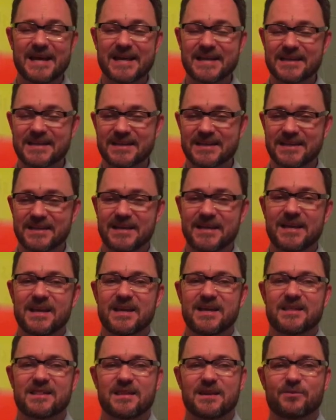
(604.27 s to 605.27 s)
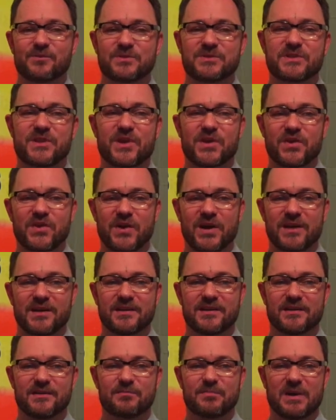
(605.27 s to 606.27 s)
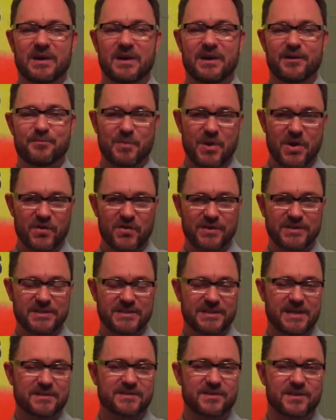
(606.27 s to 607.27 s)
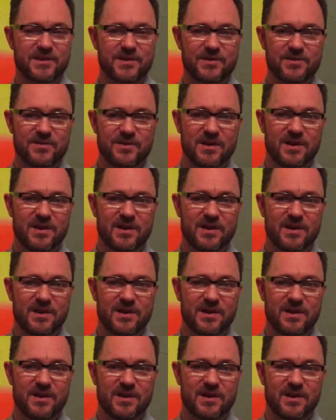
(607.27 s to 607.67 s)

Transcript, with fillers: ten, that was curated by Margaret Tedesco,